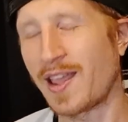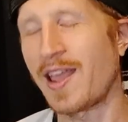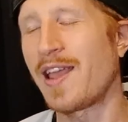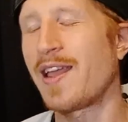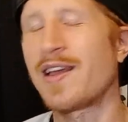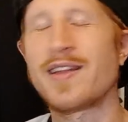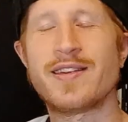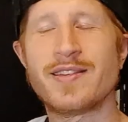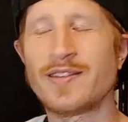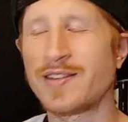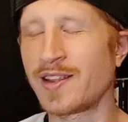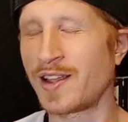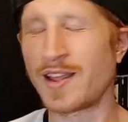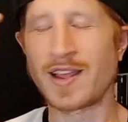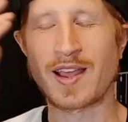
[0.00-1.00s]
And
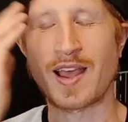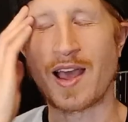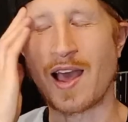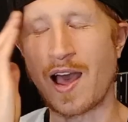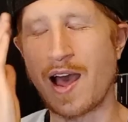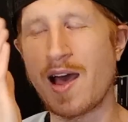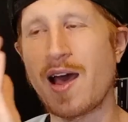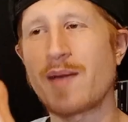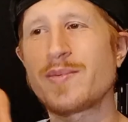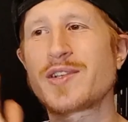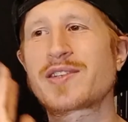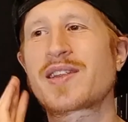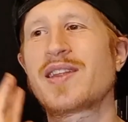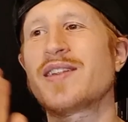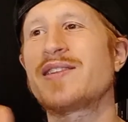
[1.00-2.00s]
I'm
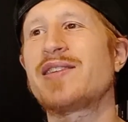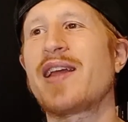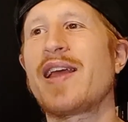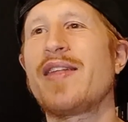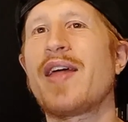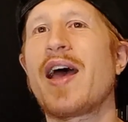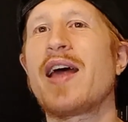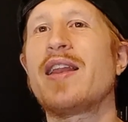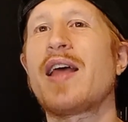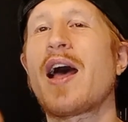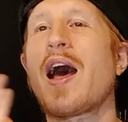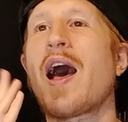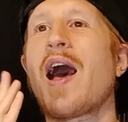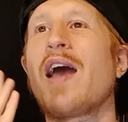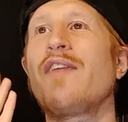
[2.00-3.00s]
just going to say that
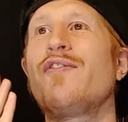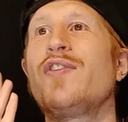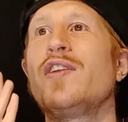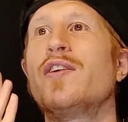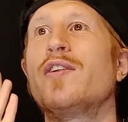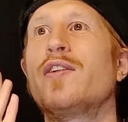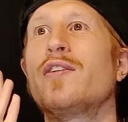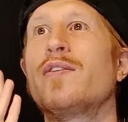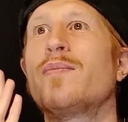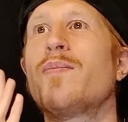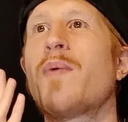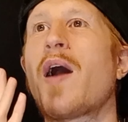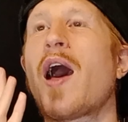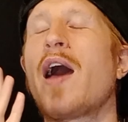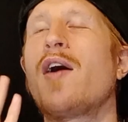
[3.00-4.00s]
I feel
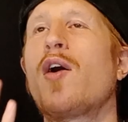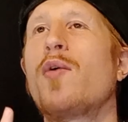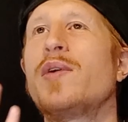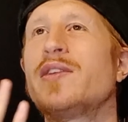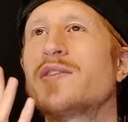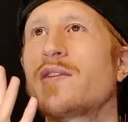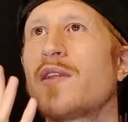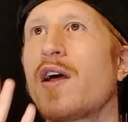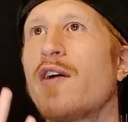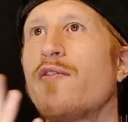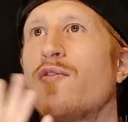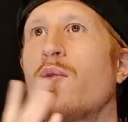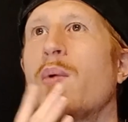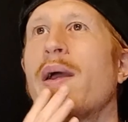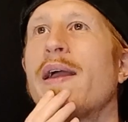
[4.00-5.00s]
I always
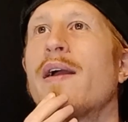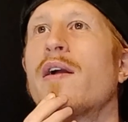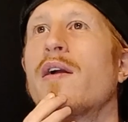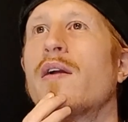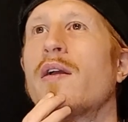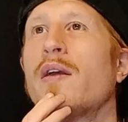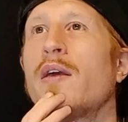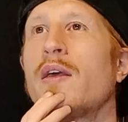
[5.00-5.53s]
love where